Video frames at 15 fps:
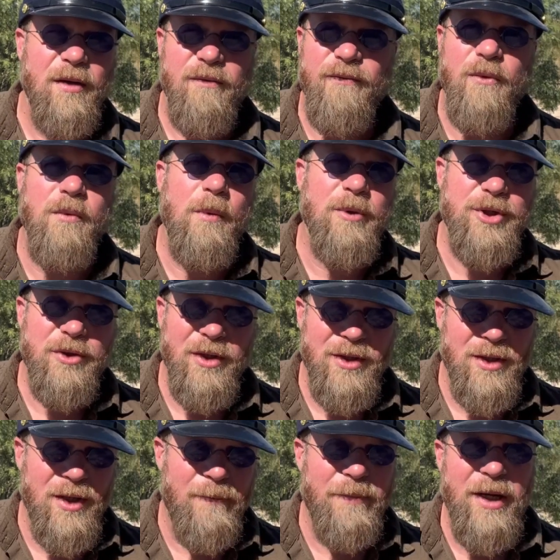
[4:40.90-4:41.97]
for what we're shooting
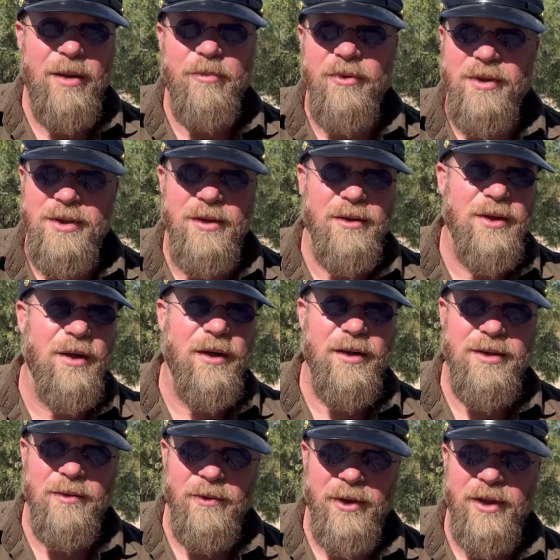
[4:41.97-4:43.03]
today, paper and steel
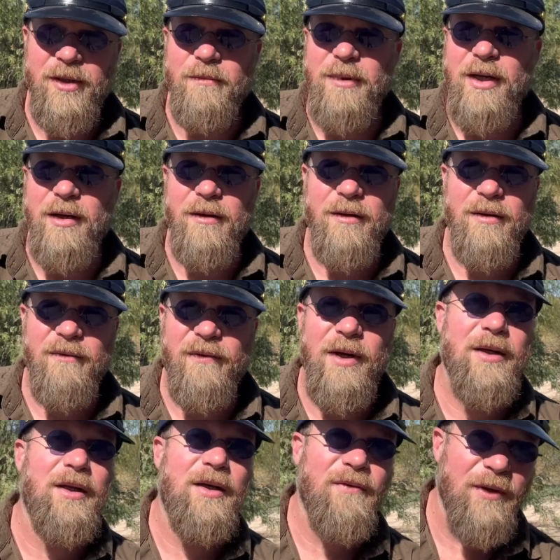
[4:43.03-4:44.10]
targets, it really didn't matter. In
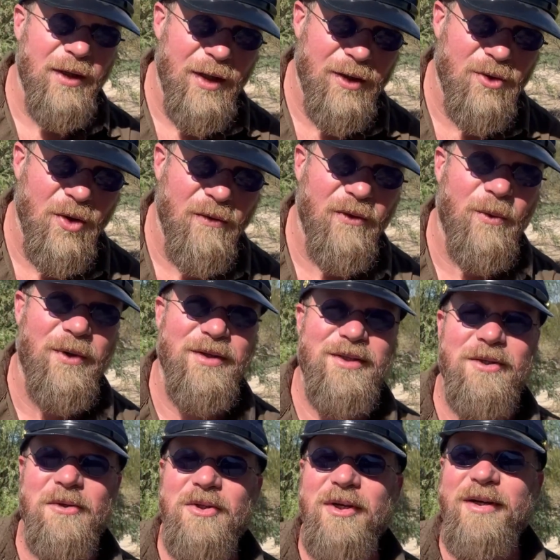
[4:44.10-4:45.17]
fact, it even knocked over one
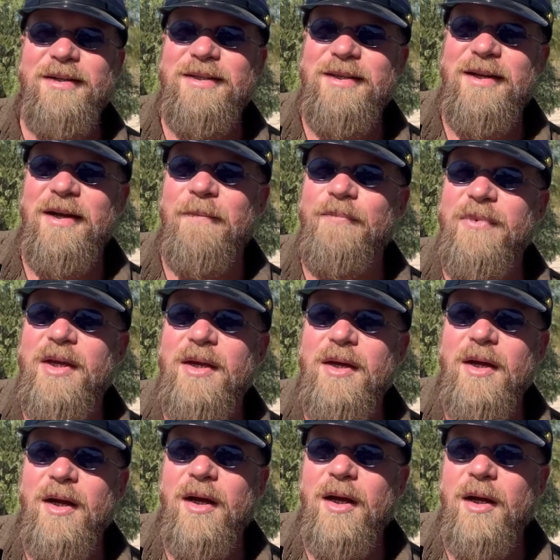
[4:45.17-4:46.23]
steel target today.
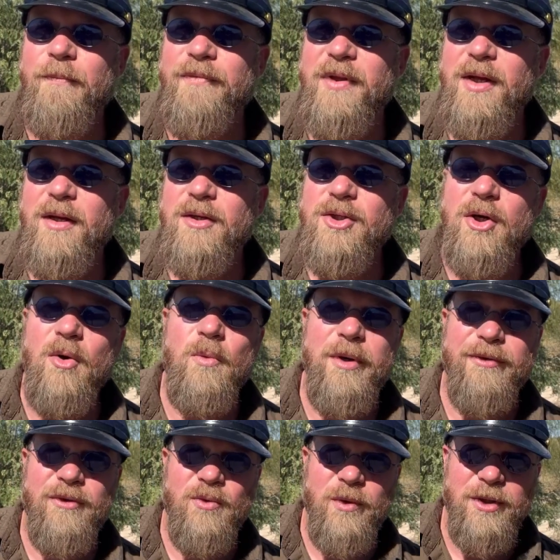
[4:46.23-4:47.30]
Um, so
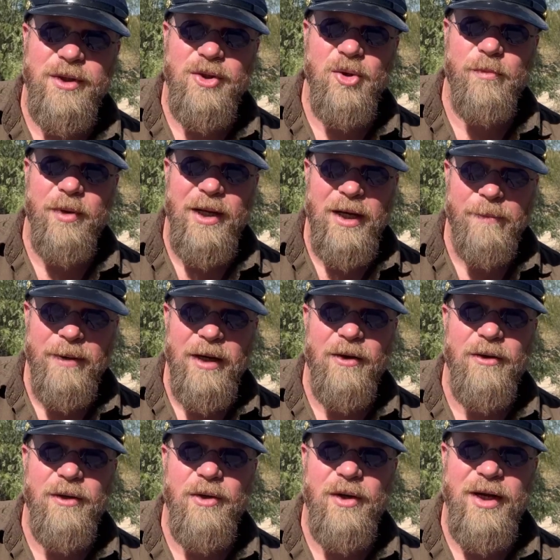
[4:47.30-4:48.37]
with 22 black
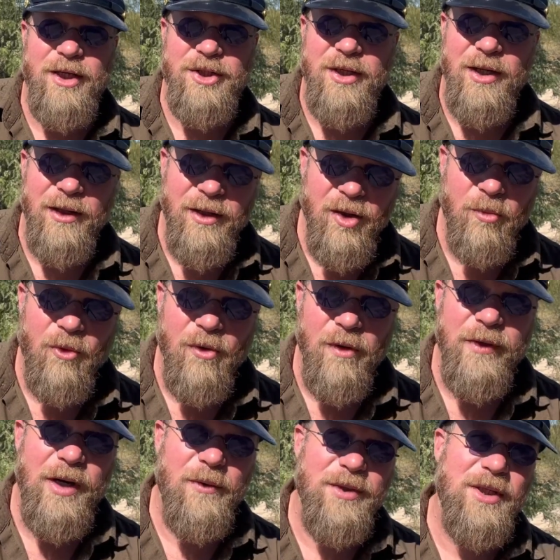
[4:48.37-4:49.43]
powder, you'd actually get a little more
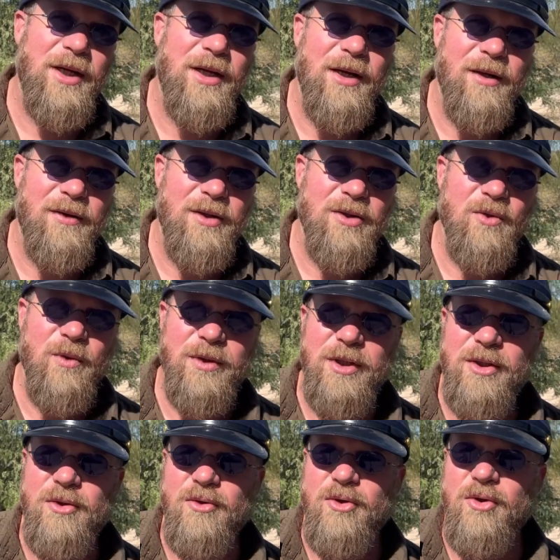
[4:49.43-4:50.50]
than I was getting out of these
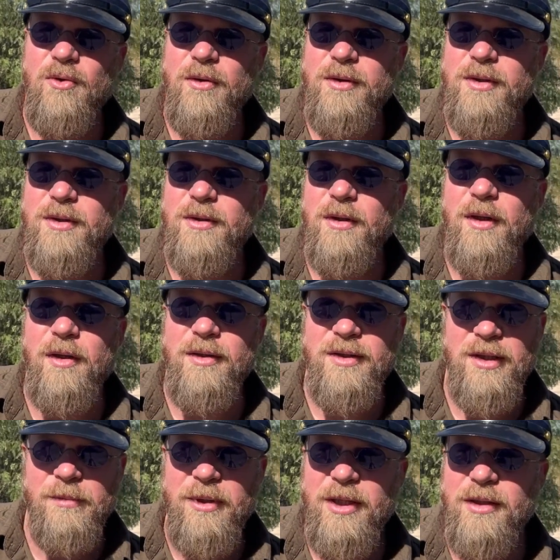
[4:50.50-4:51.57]
22 shorts uh,
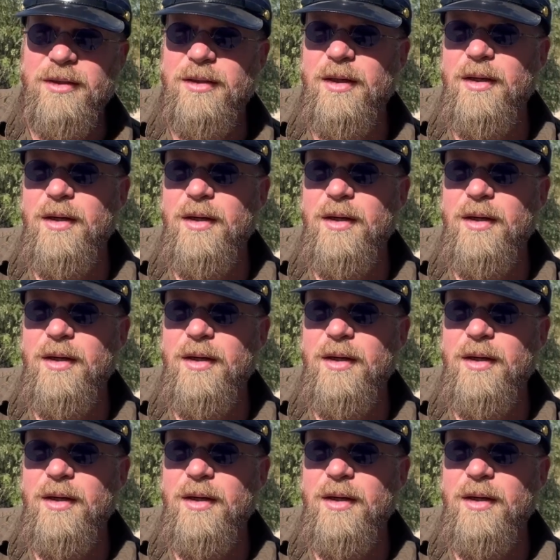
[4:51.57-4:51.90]
CBs.